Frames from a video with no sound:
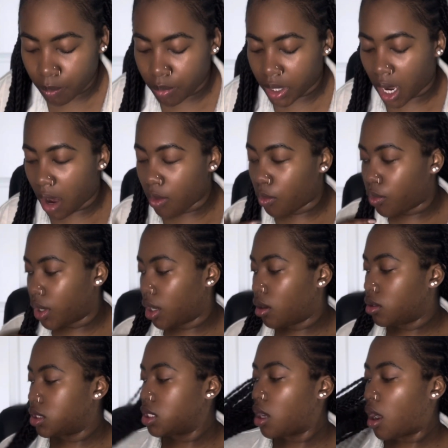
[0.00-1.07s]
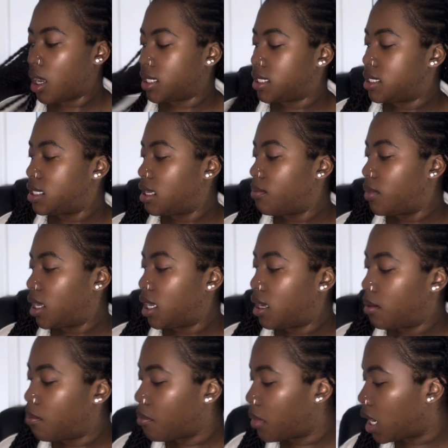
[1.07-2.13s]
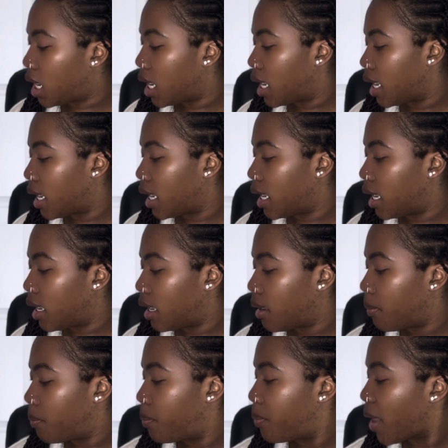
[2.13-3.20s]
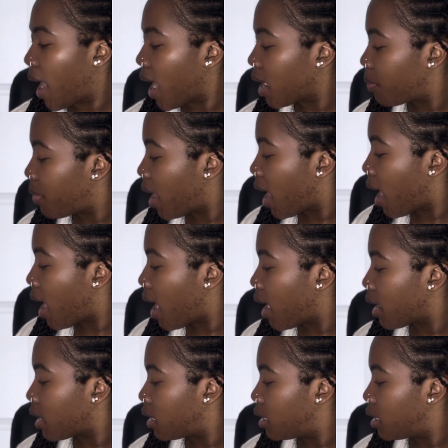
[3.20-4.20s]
but I will toss them in my backpack.